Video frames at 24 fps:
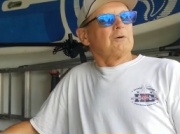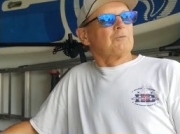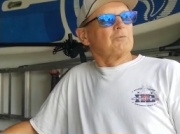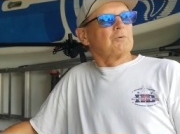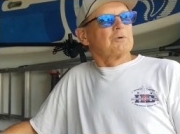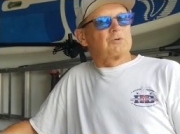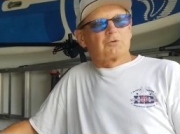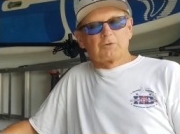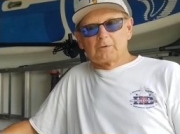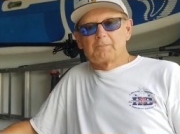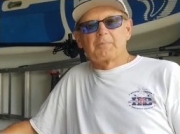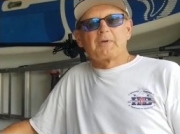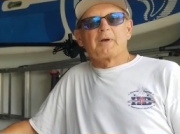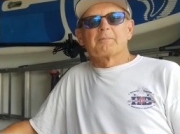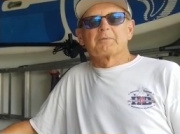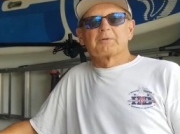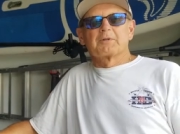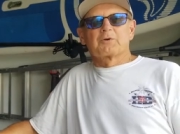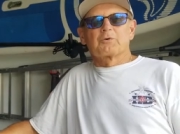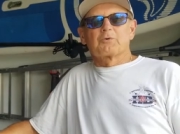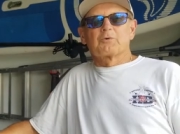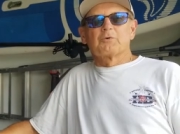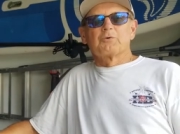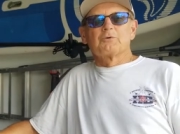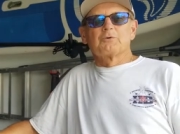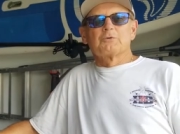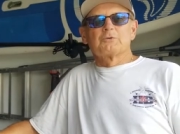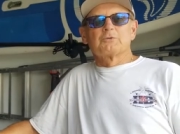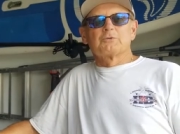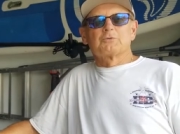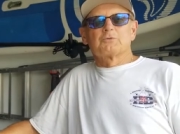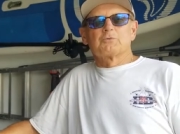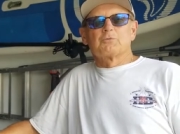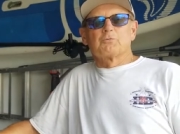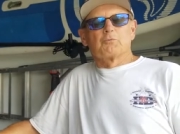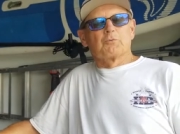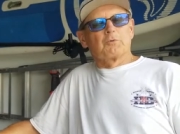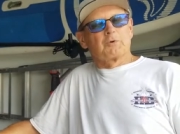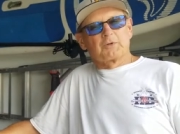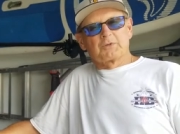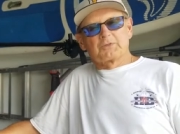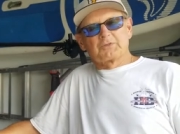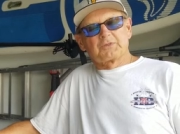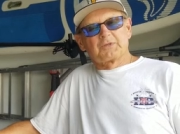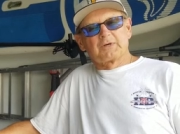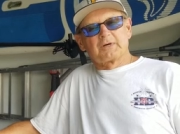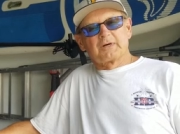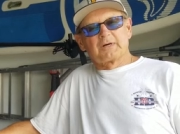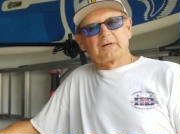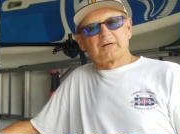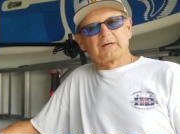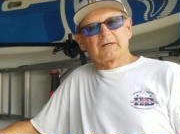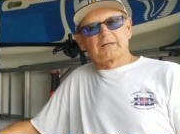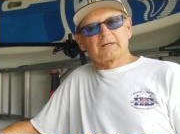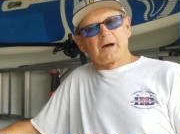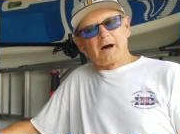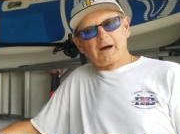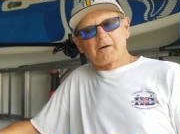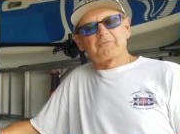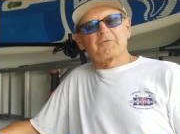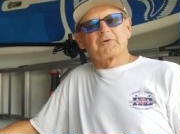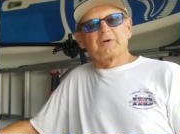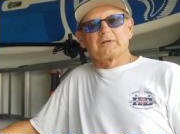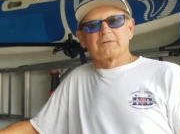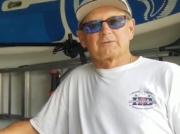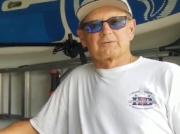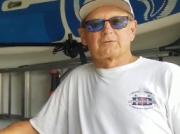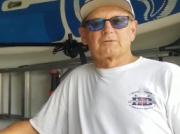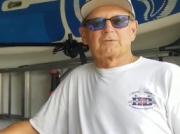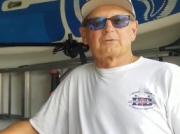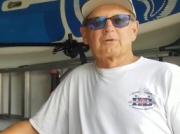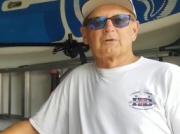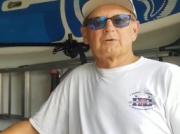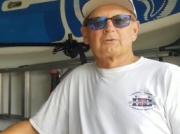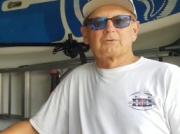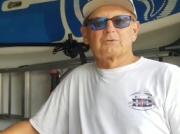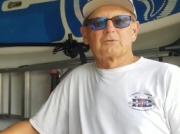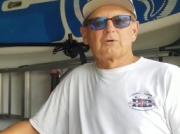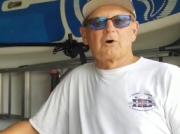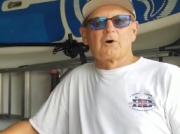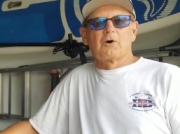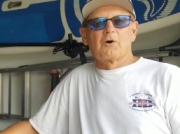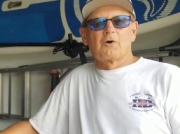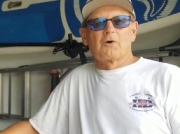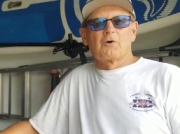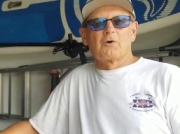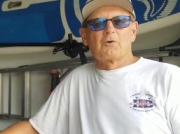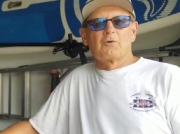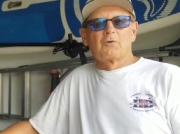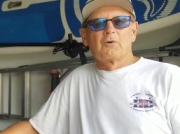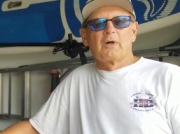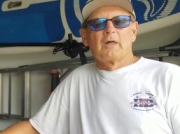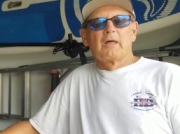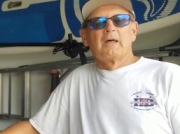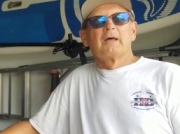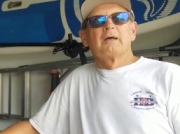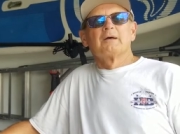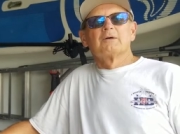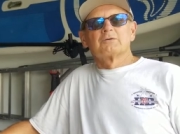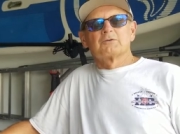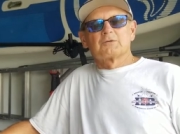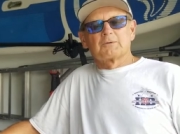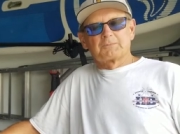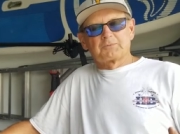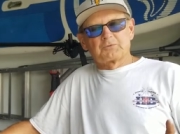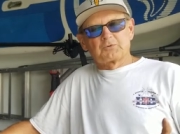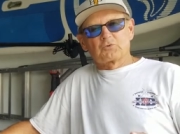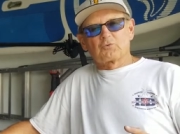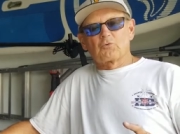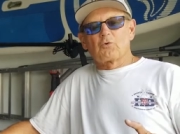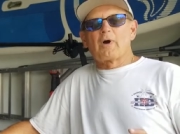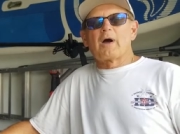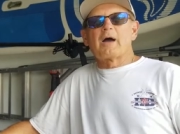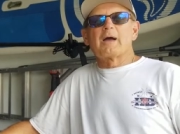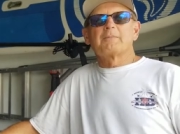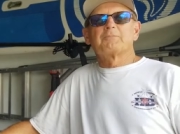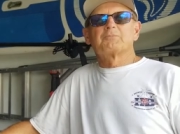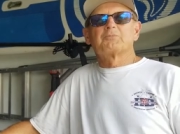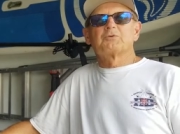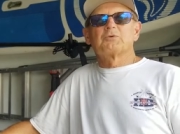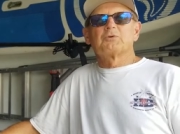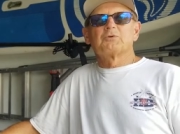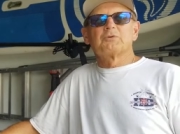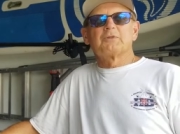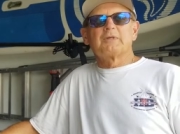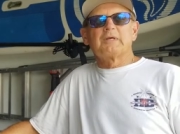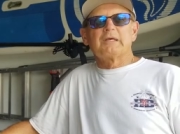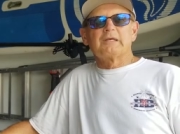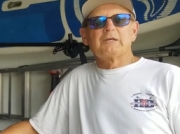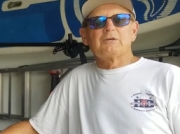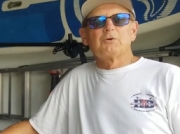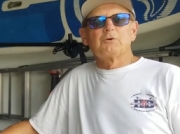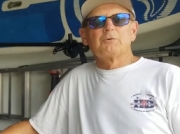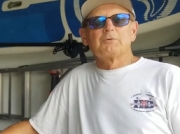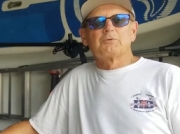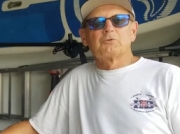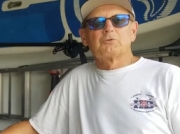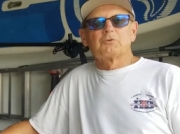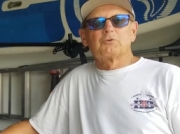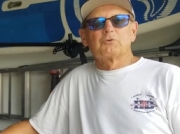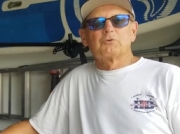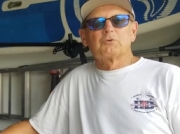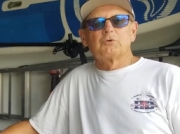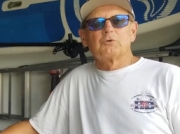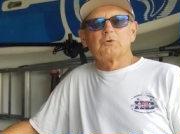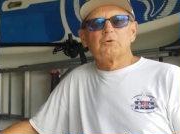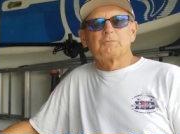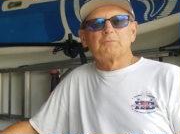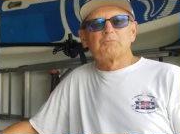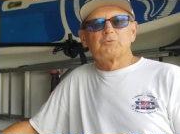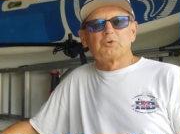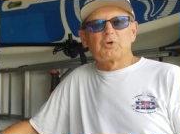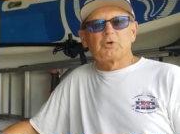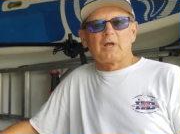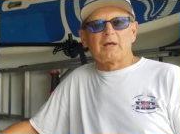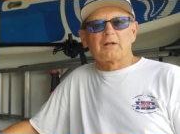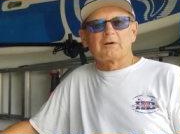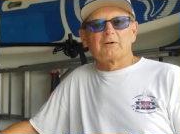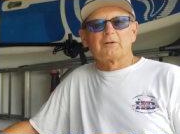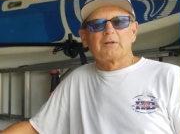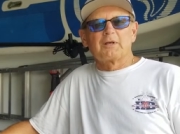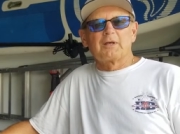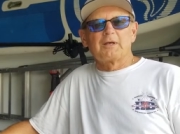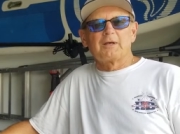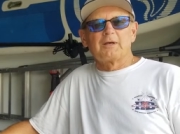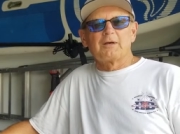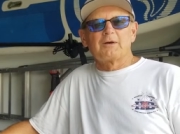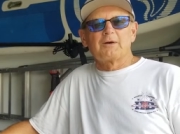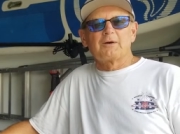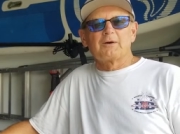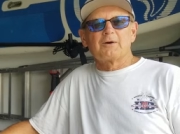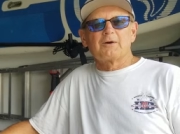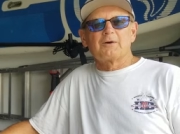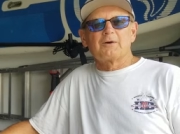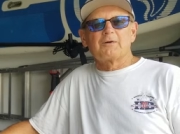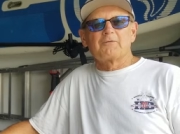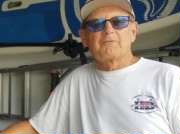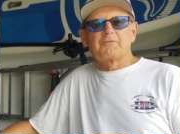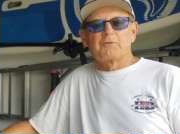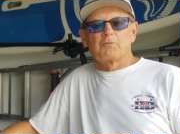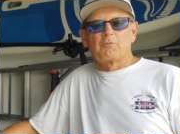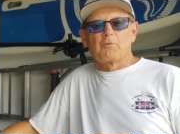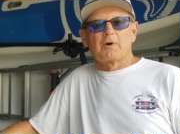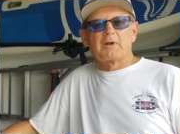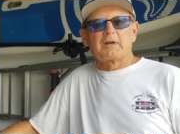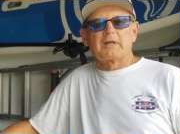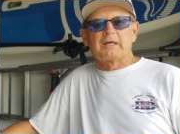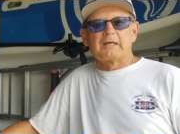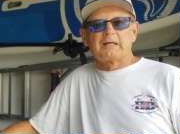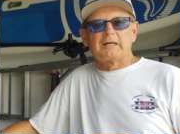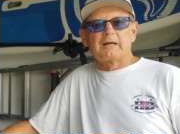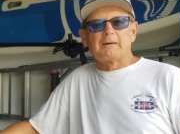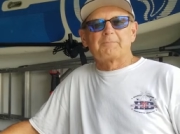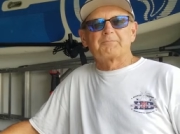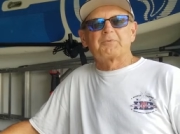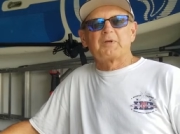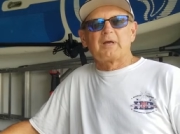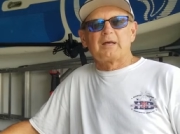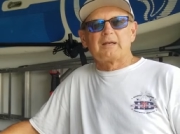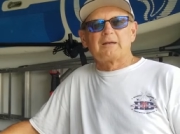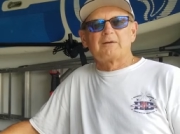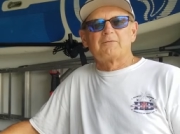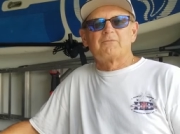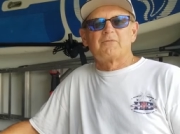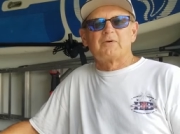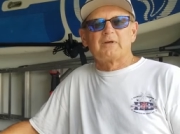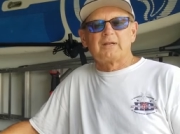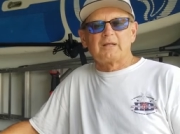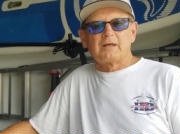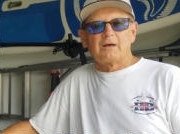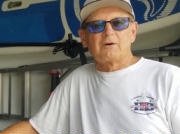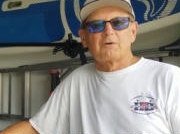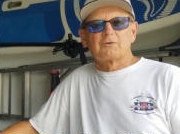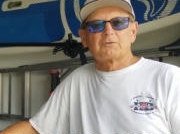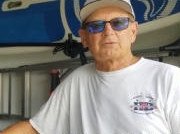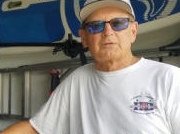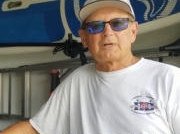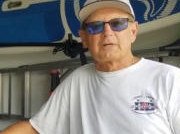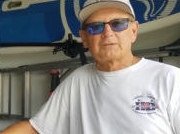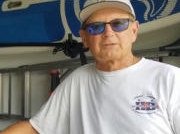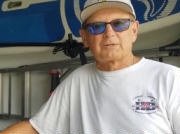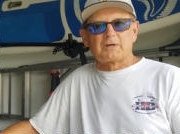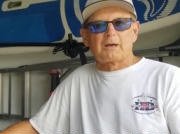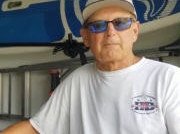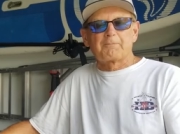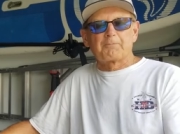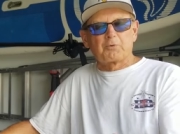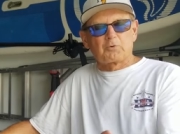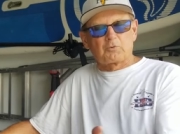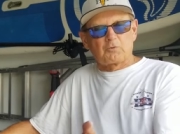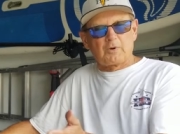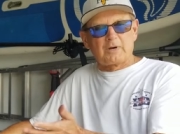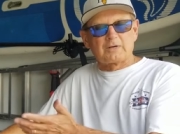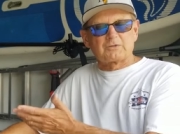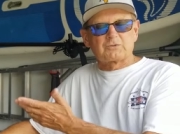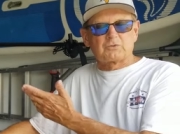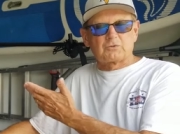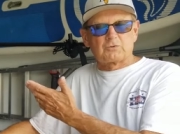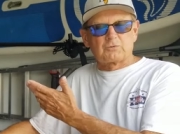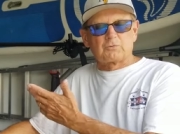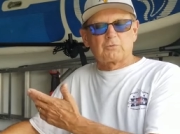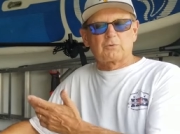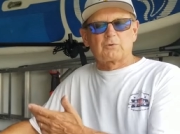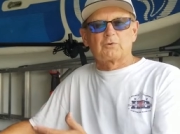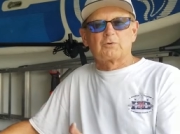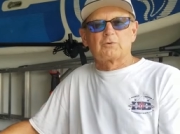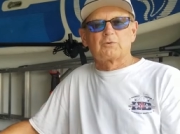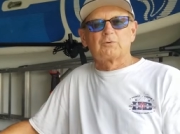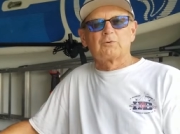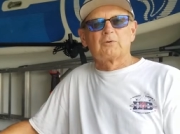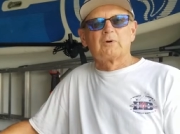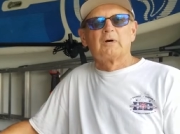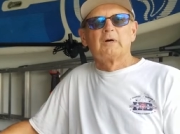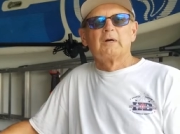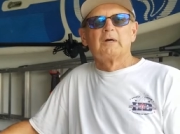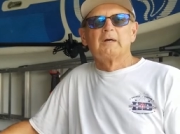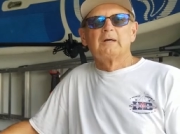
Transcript: we should be able to cruise with uh, confidence. So subscribe to the YouTube channel here if you want to get updated videos as I progress through